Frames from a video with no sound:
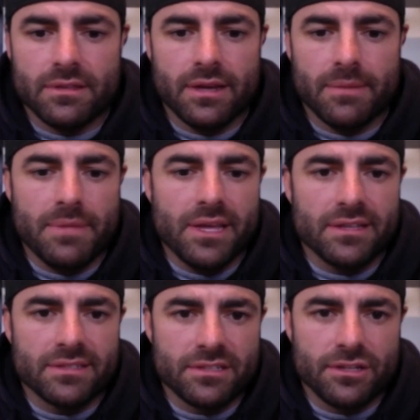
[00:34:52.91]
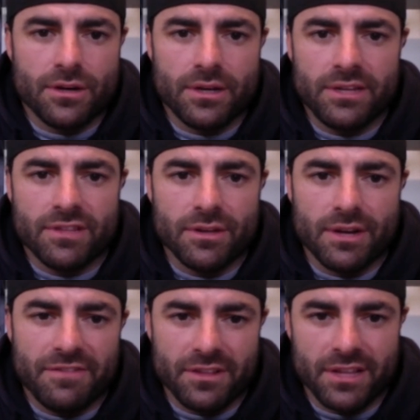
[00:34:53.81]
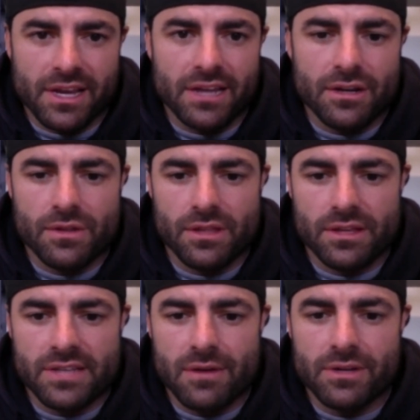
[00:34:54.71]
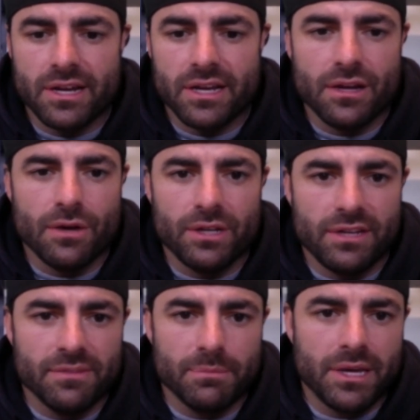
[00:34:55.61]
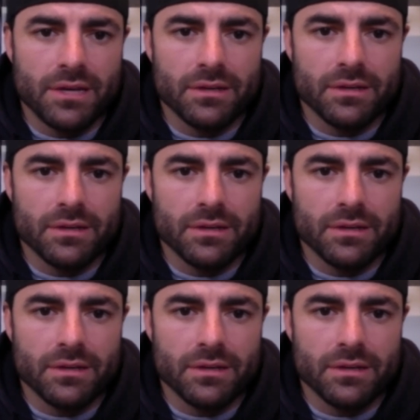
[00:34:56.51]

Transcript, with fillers: i missed you know even though i feel like i know this how can i know it even better